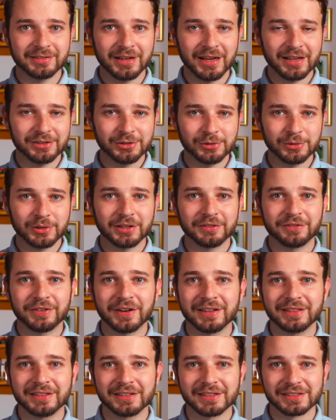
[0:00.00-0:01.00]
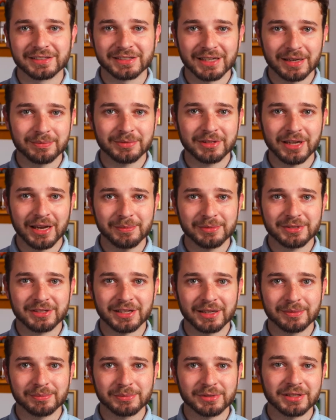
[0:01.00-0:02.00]
and you can find the same
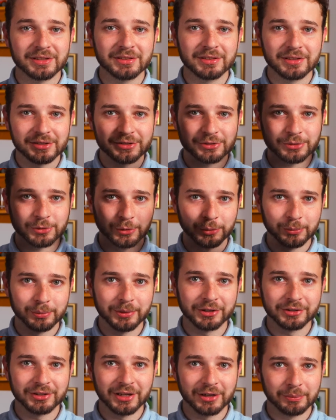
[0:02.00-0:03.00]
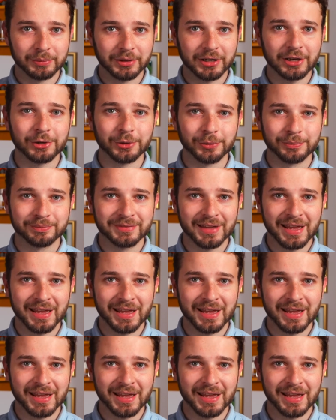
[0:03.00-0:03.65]
timestamps in the scroll bar down below.